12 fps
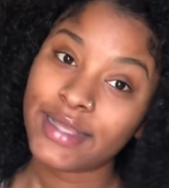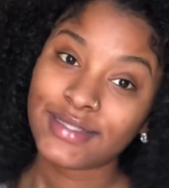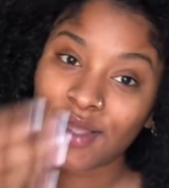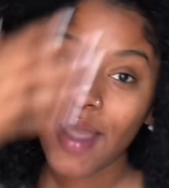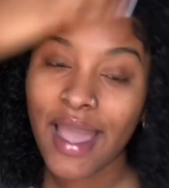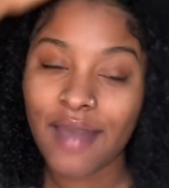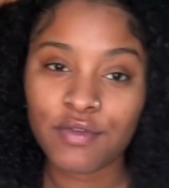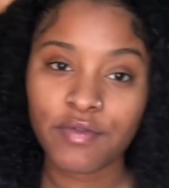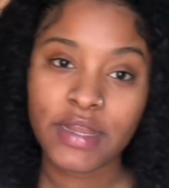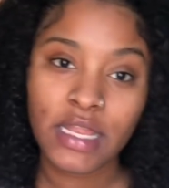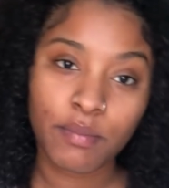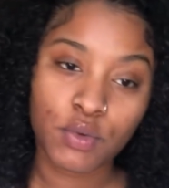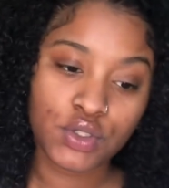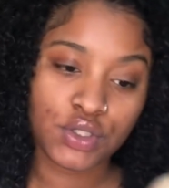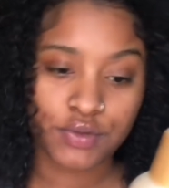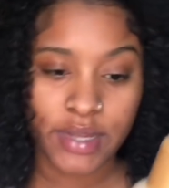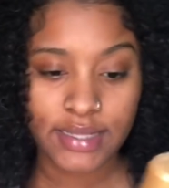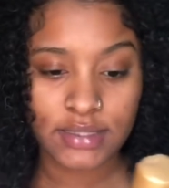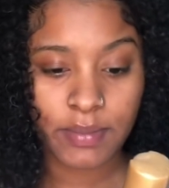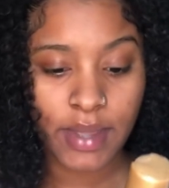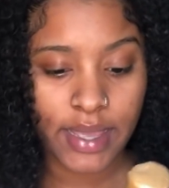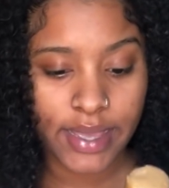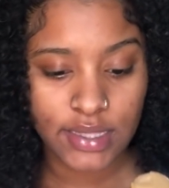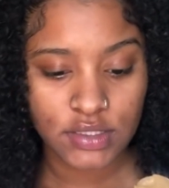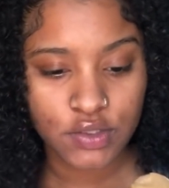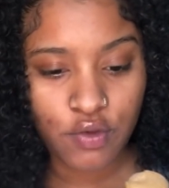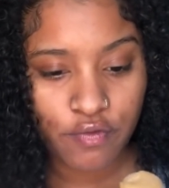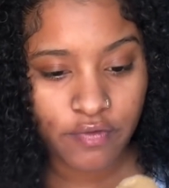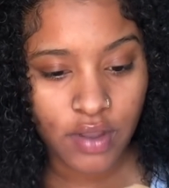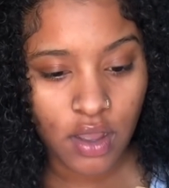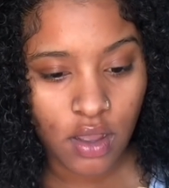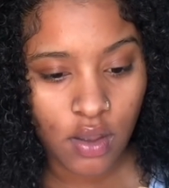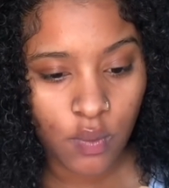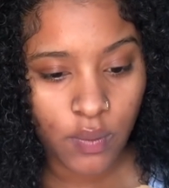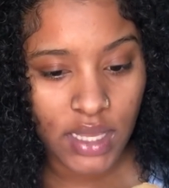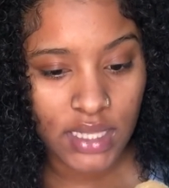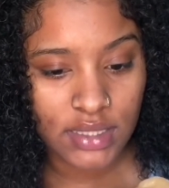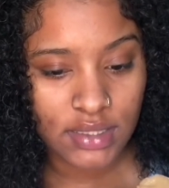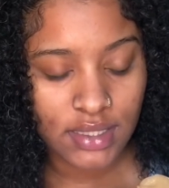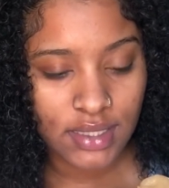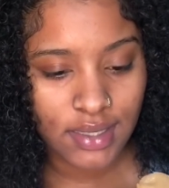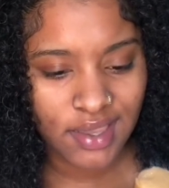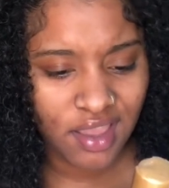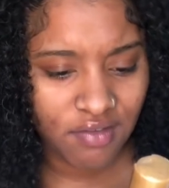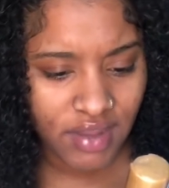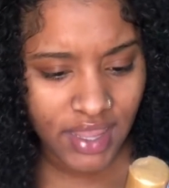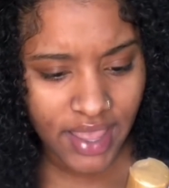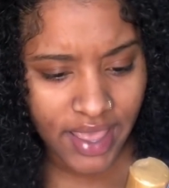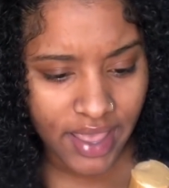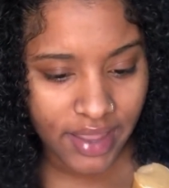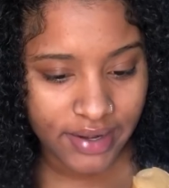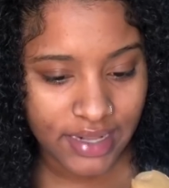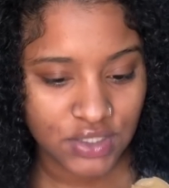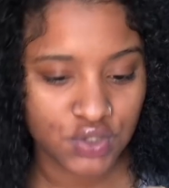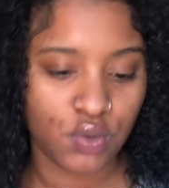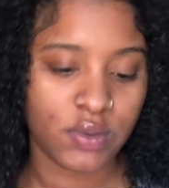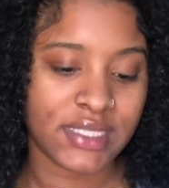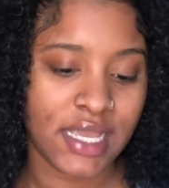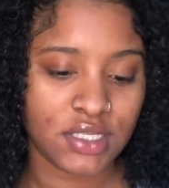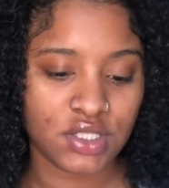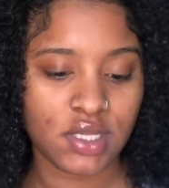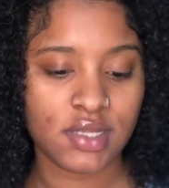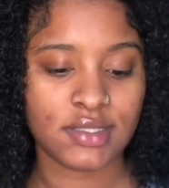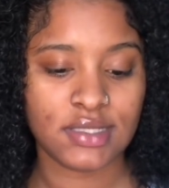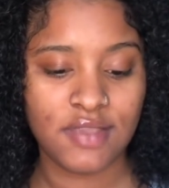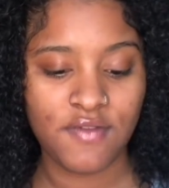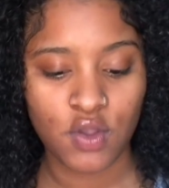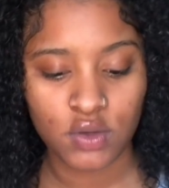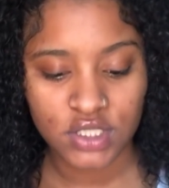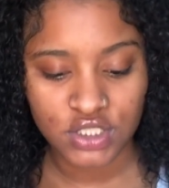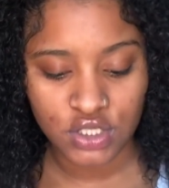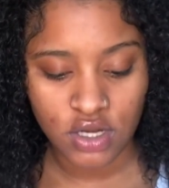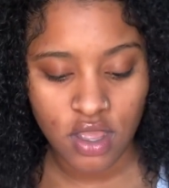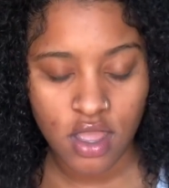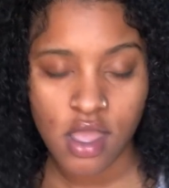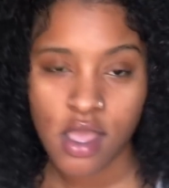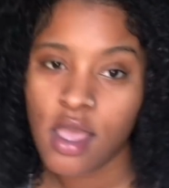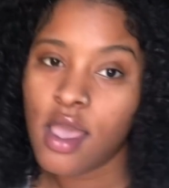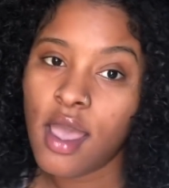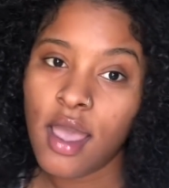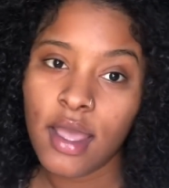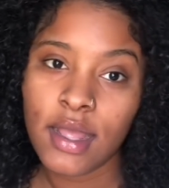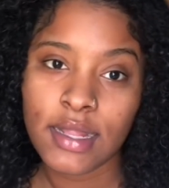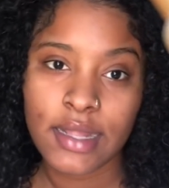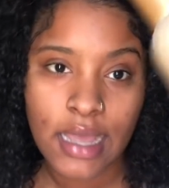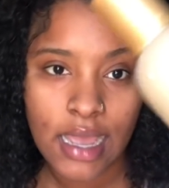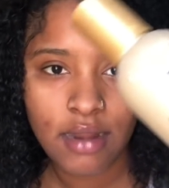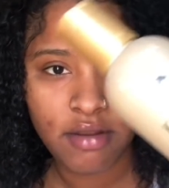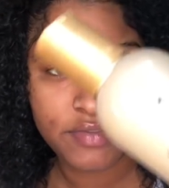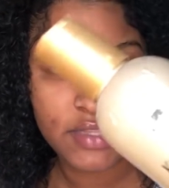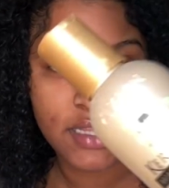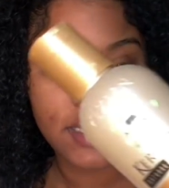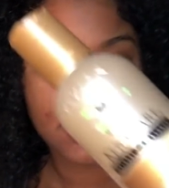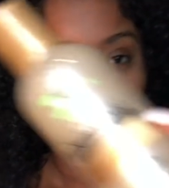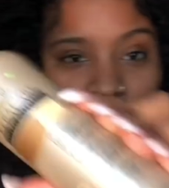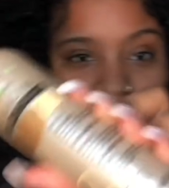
So I have already moisturized my hair so far with Kira Care Natural Textures leave-in conditioner. I love this